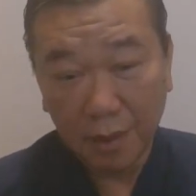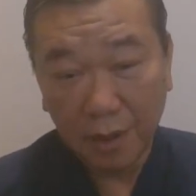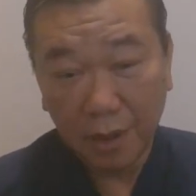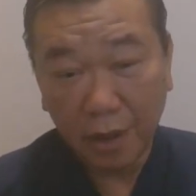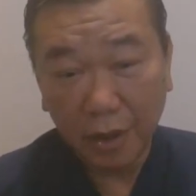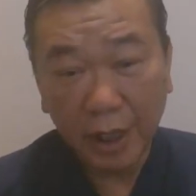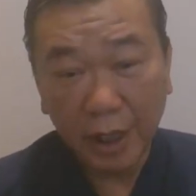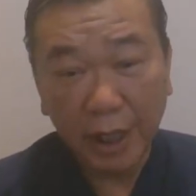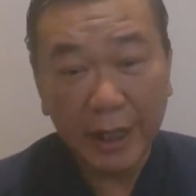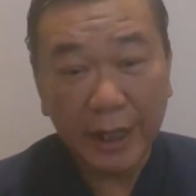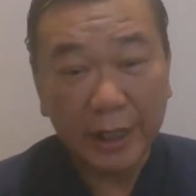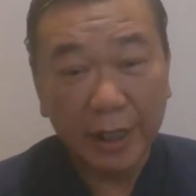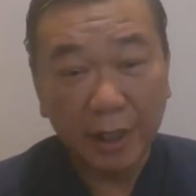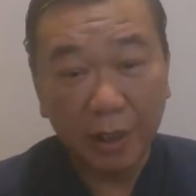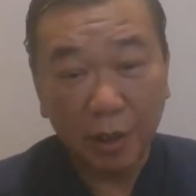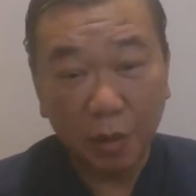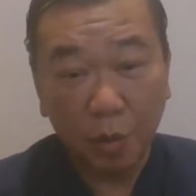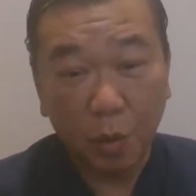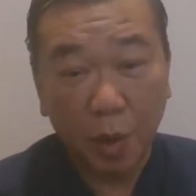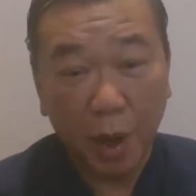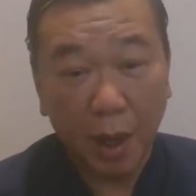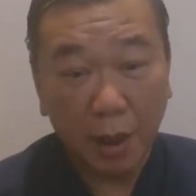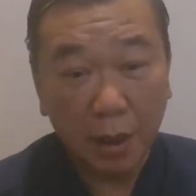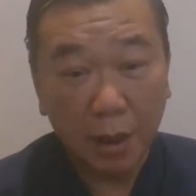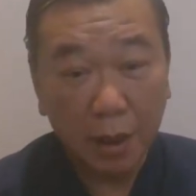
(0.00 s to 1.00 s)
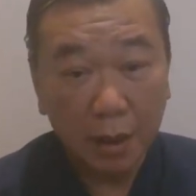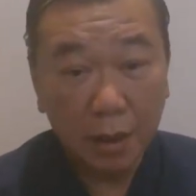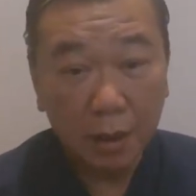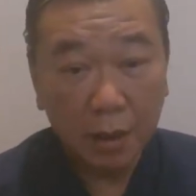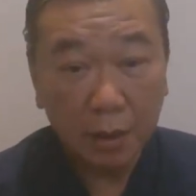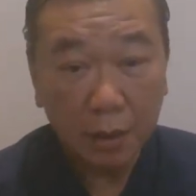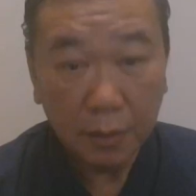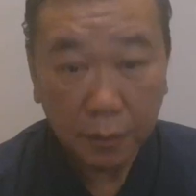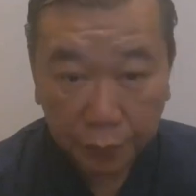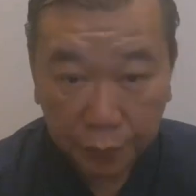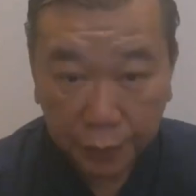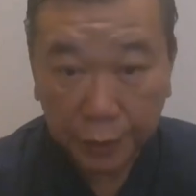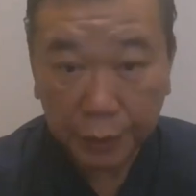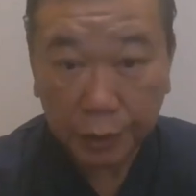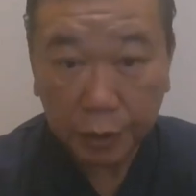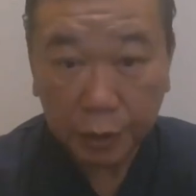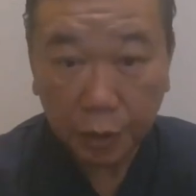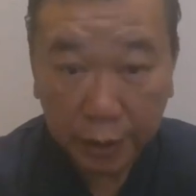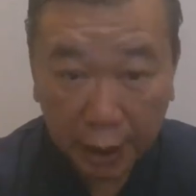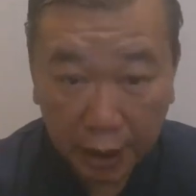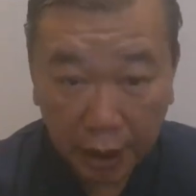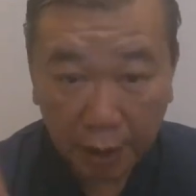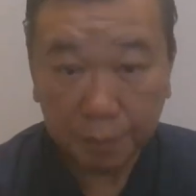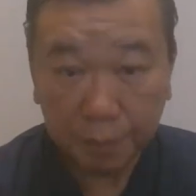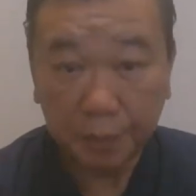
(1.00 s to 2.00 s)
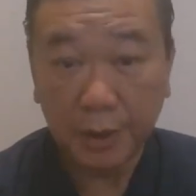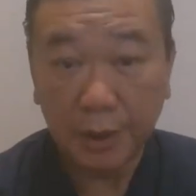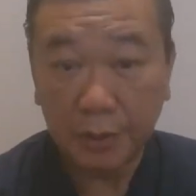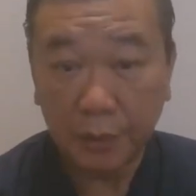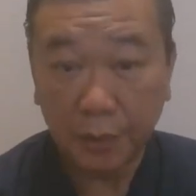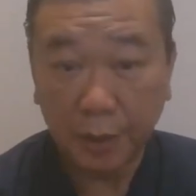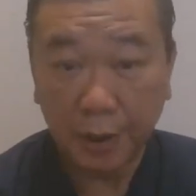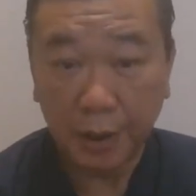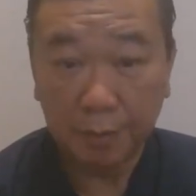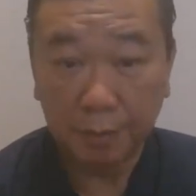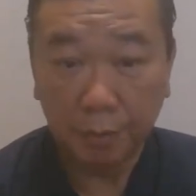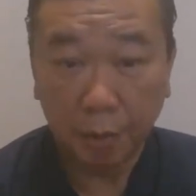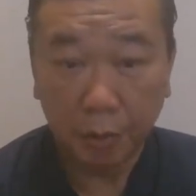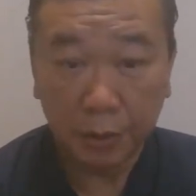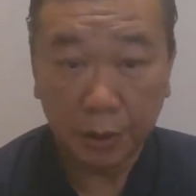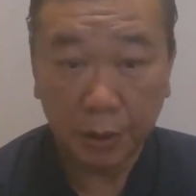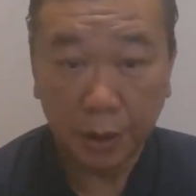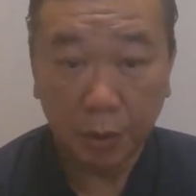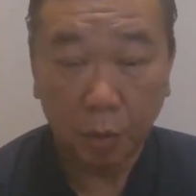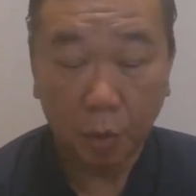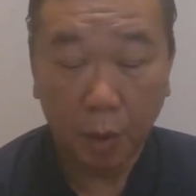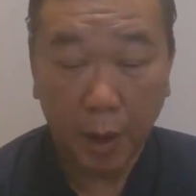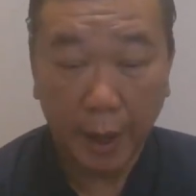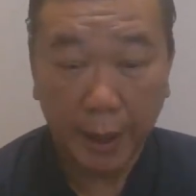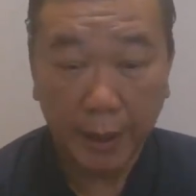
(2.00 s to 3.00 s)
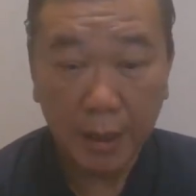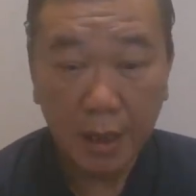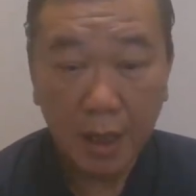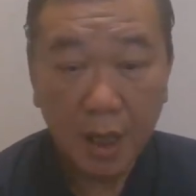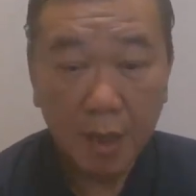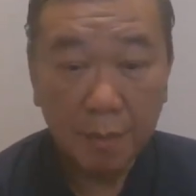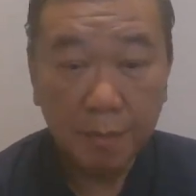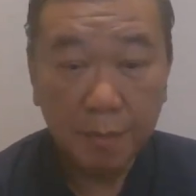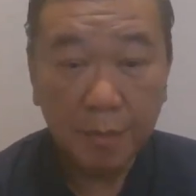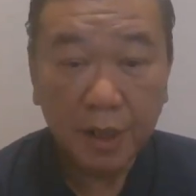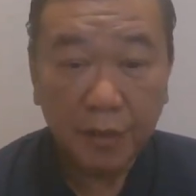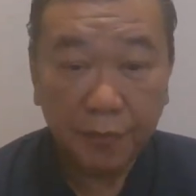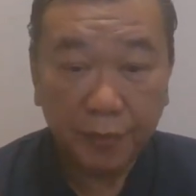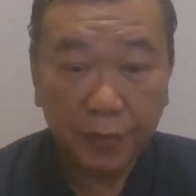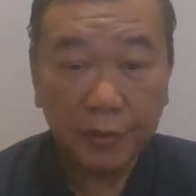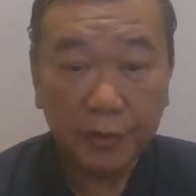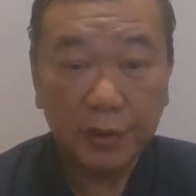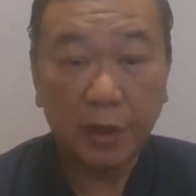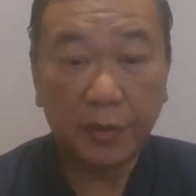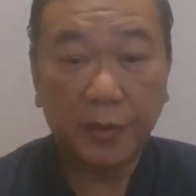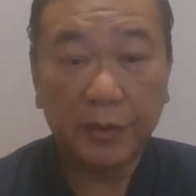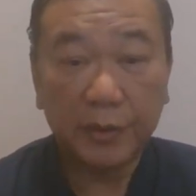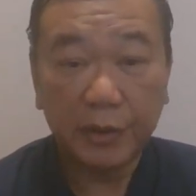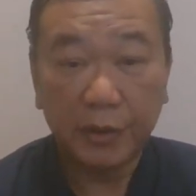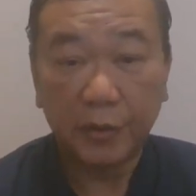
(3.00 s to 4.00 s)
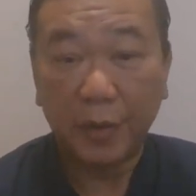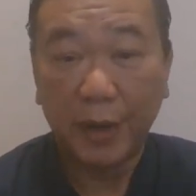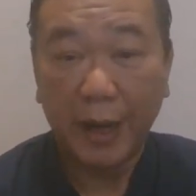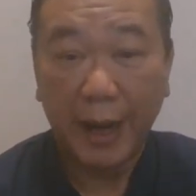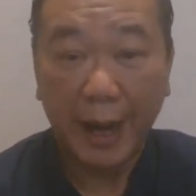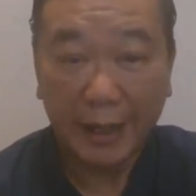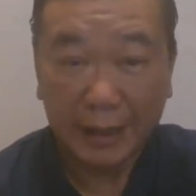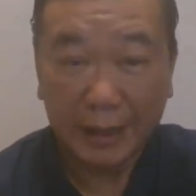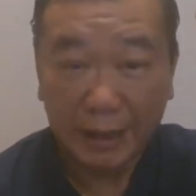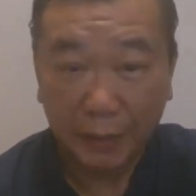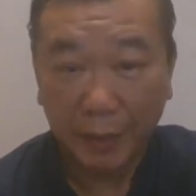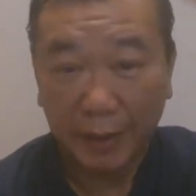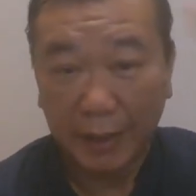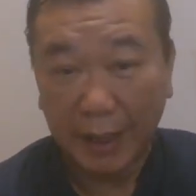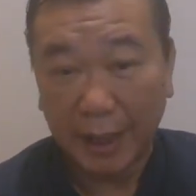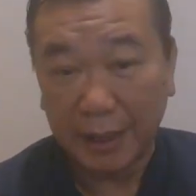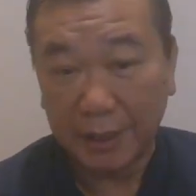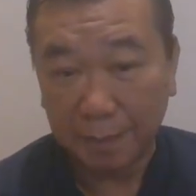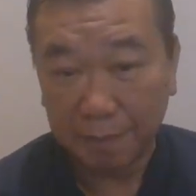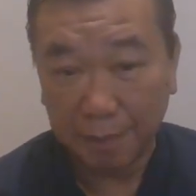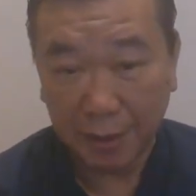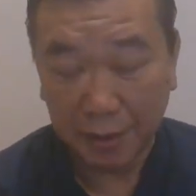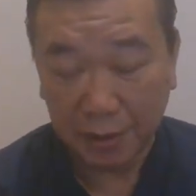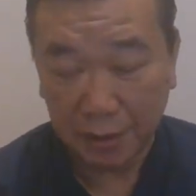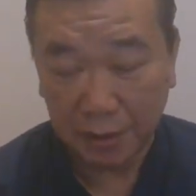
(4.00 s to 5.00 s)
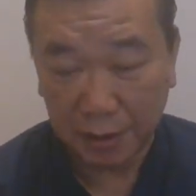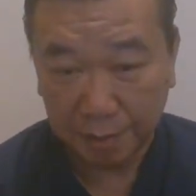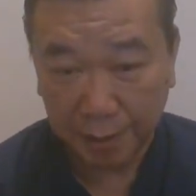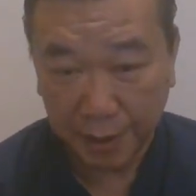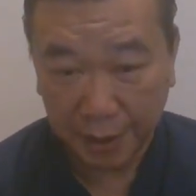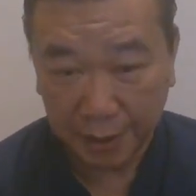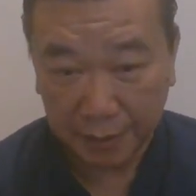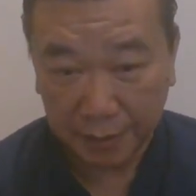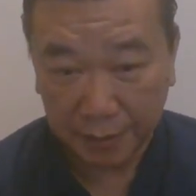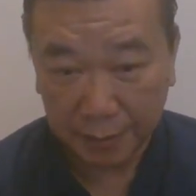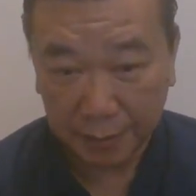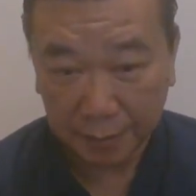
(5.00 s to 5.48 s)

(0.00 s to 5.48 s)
Okay, they cannot walk. Physiotherapy is very important. Why? Because physiotherapy will activate other part of the brain.